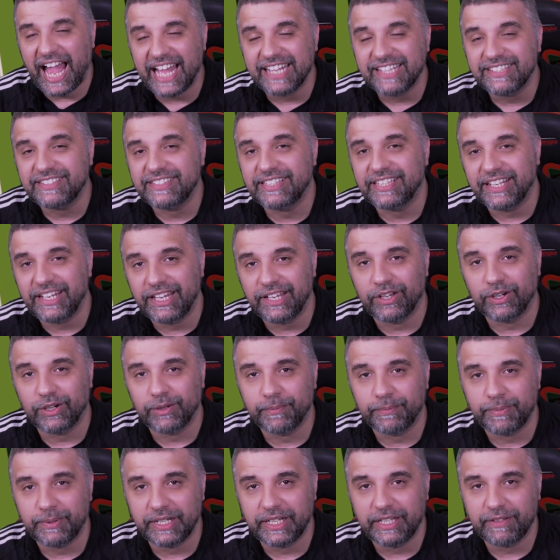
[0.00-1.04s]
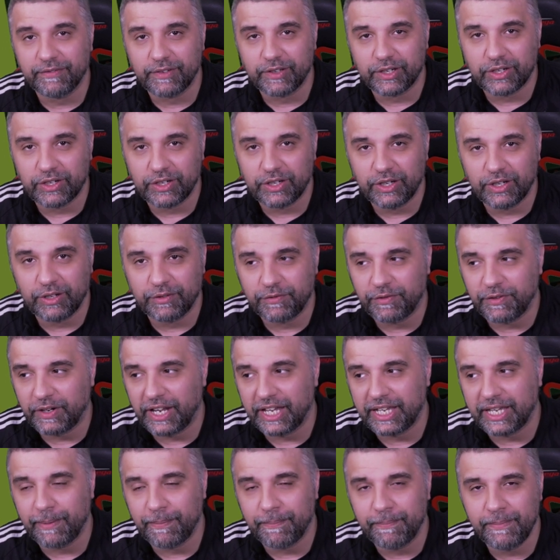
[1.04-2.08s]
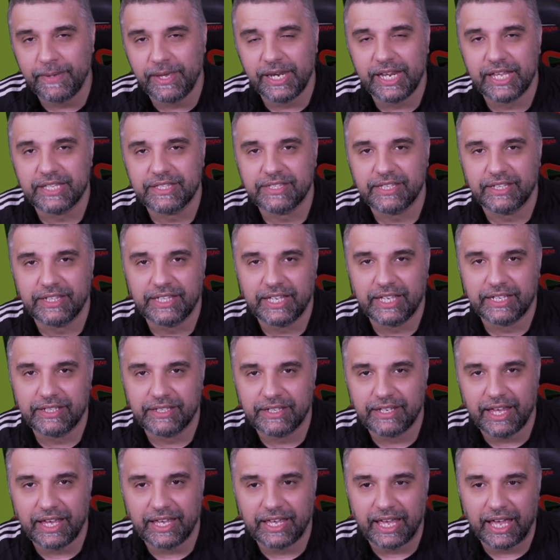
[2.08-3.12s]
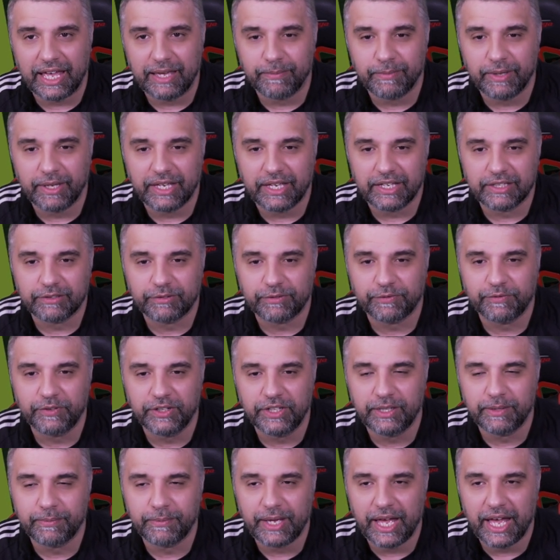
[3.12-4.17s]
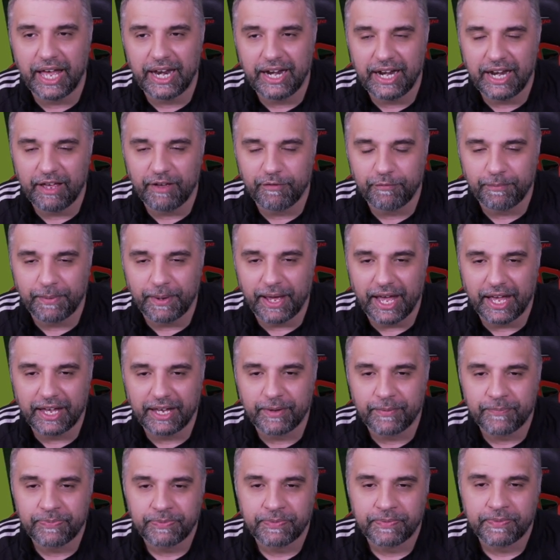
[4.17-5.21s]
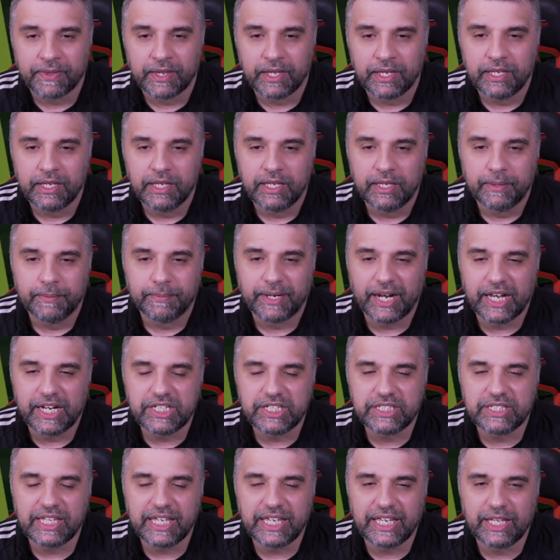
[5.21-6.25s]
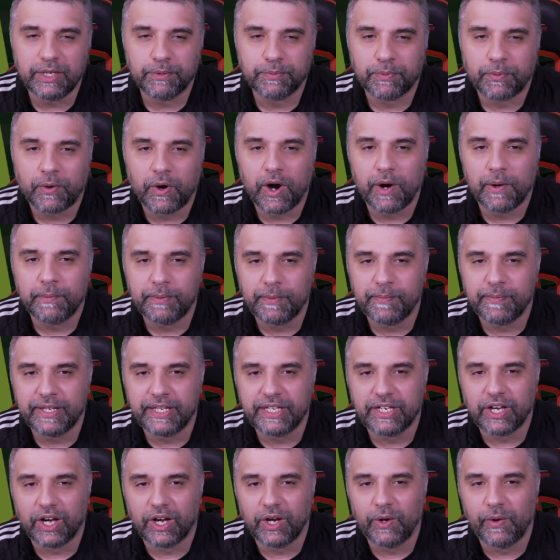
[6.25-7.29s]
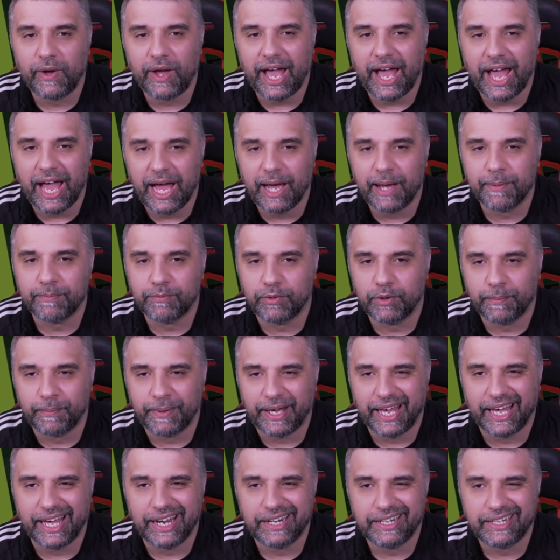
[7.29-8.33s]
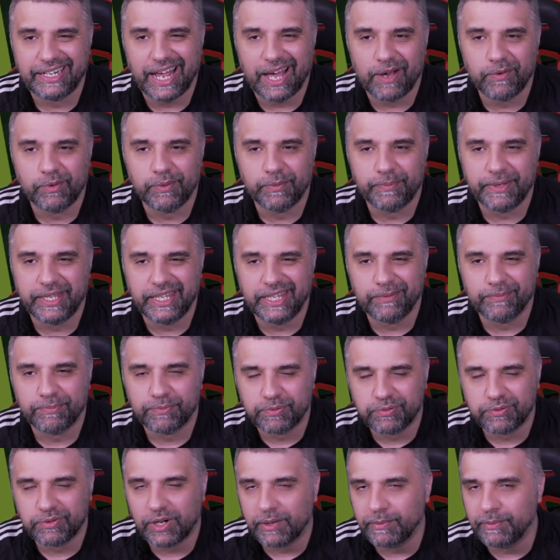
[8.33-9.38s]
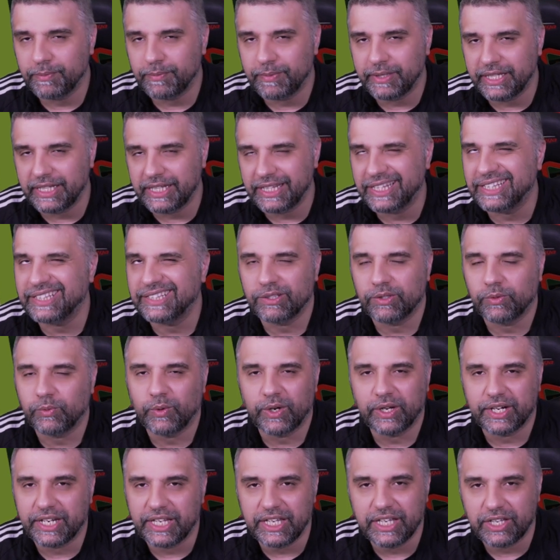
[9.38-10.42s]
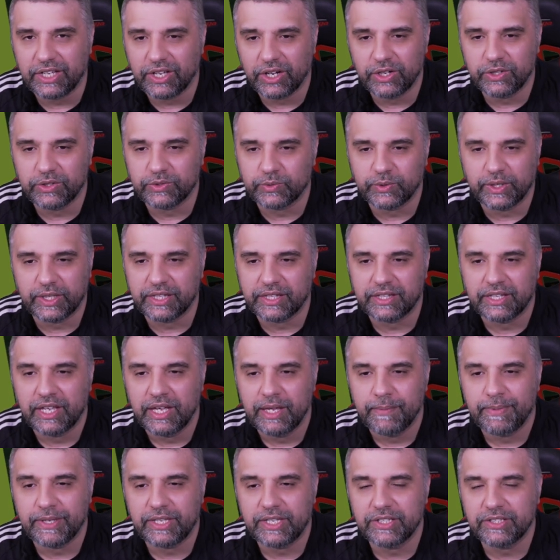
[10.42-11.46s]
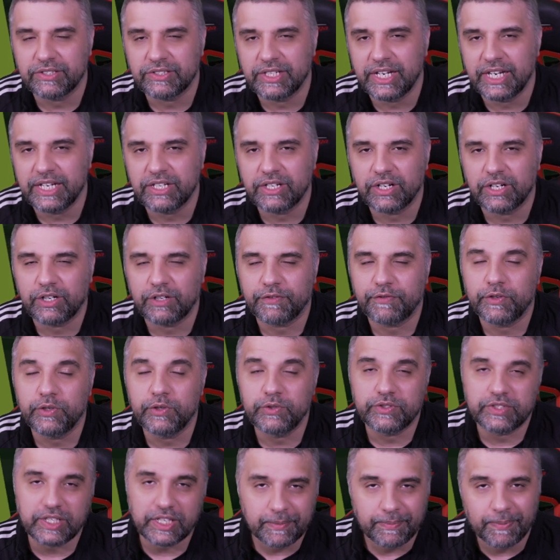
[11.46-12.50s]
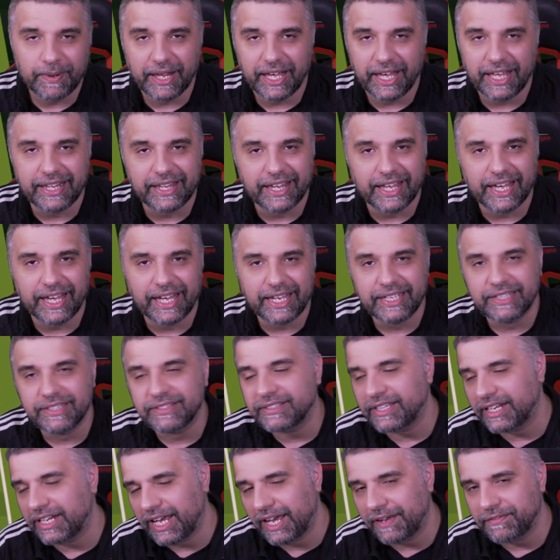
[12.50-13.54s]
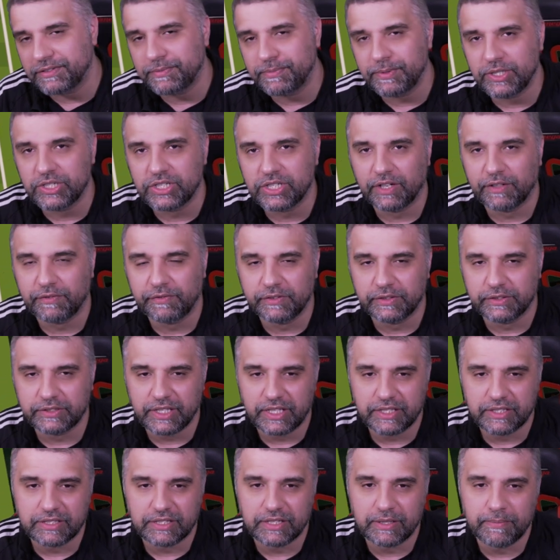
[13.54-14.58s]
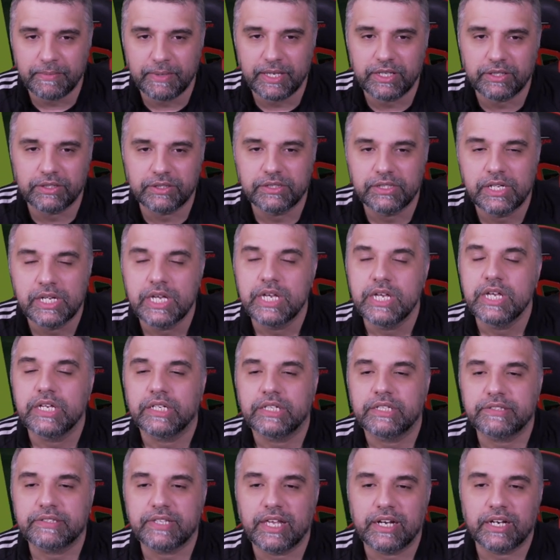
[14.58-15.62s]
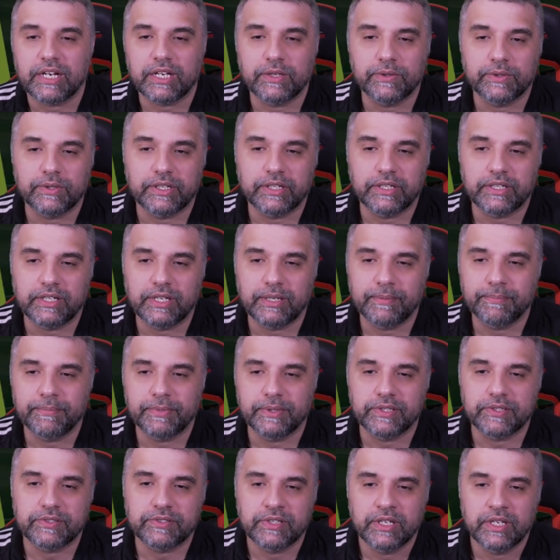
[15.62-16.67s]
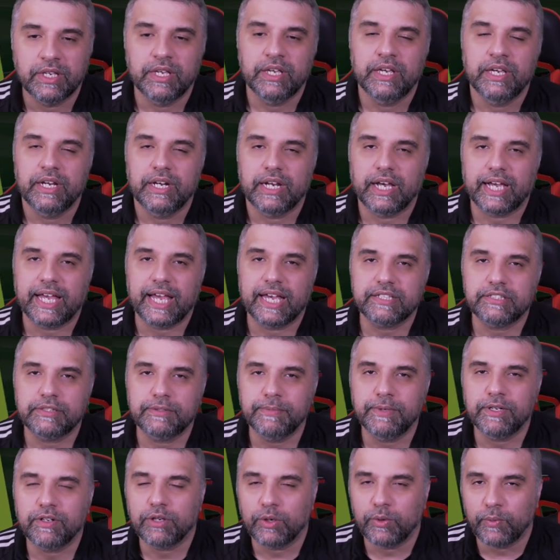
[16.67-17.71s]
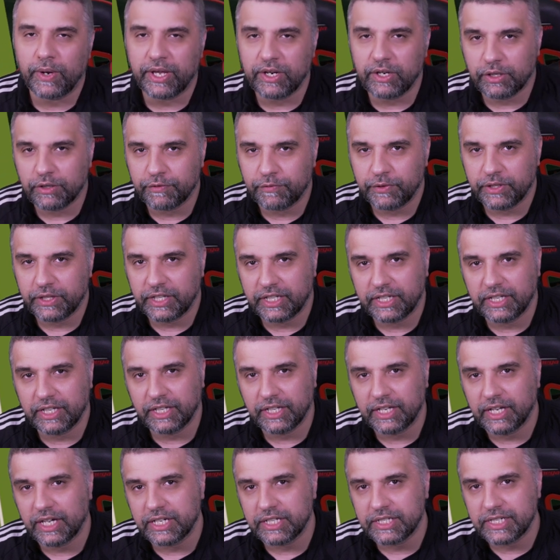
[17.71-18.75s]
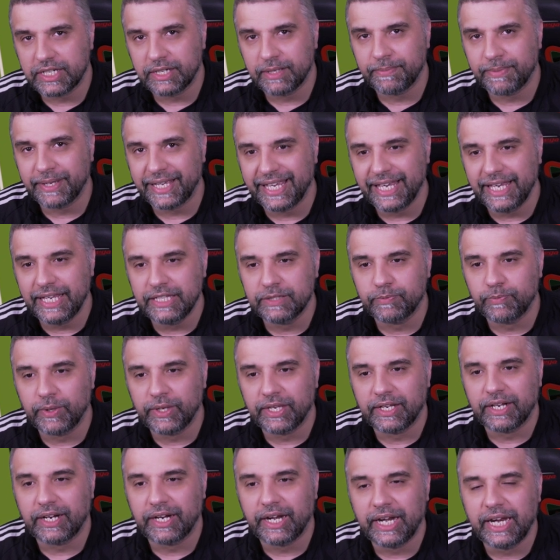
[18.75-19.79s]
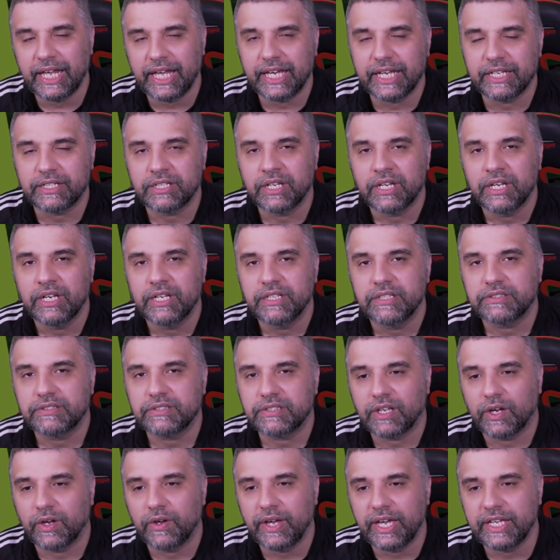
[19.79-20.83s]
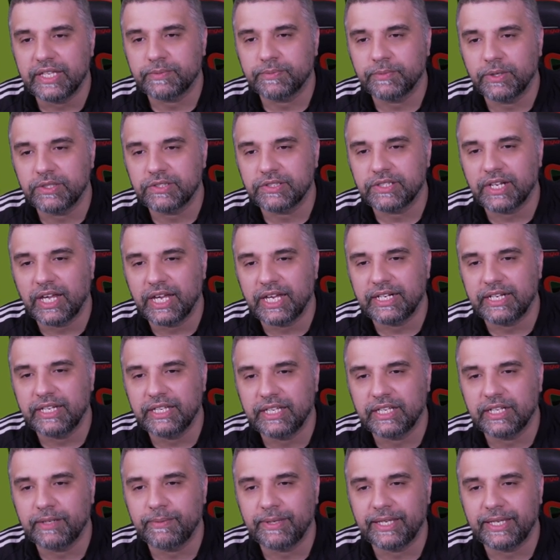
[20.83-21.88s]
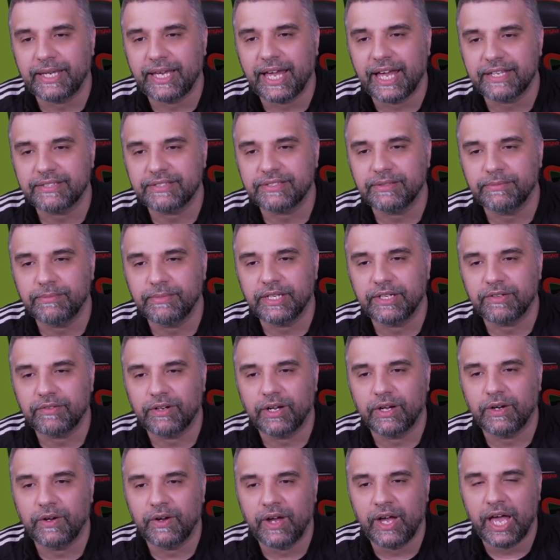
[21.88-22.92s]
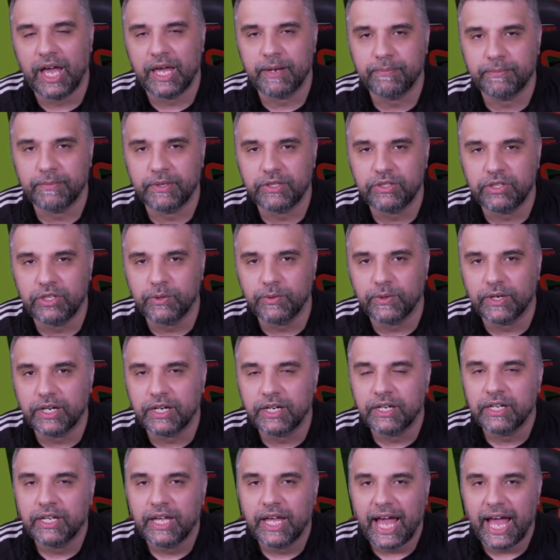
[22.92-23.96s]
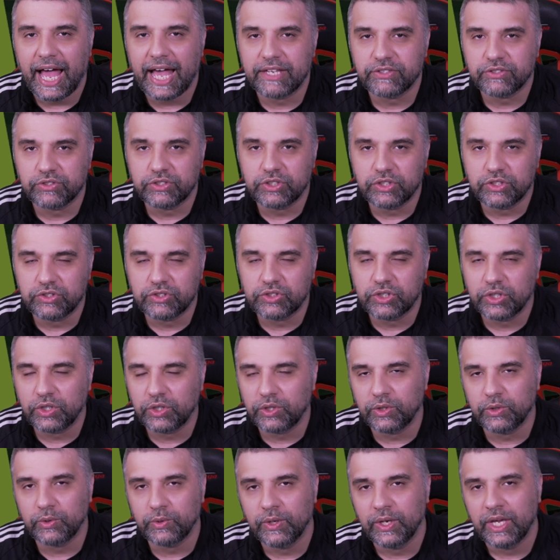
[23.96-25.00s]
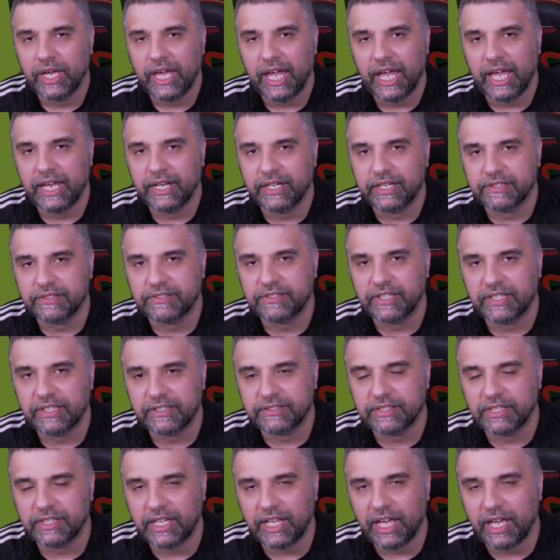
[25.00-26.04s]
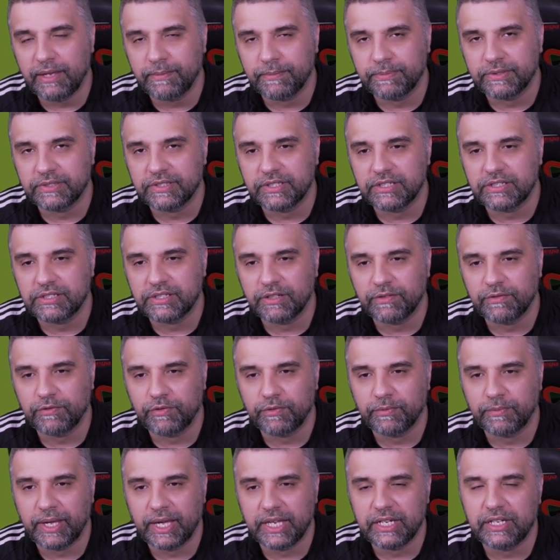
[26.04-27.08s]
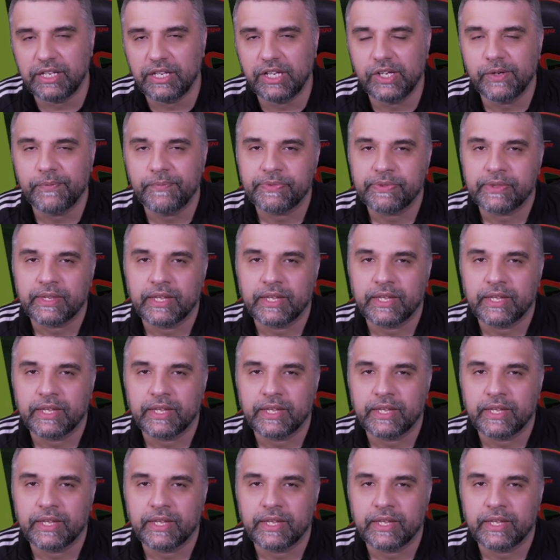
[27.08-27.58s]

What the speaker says: Anthony on, believe it or not, for like a minute at the end of their game against Fulham at left-back. But I just think he'll probably go Amrabat. That will be probably the one he goes with, because Lindelof, who did play there, is going to have to be shuffled into the middle because they're low on numbers. Now, Casemiro went off with a concussion, but he's been cleared. So it's most likely going to be Casemiro and Manua as the 2 in the 6 and the 8 position for Man U.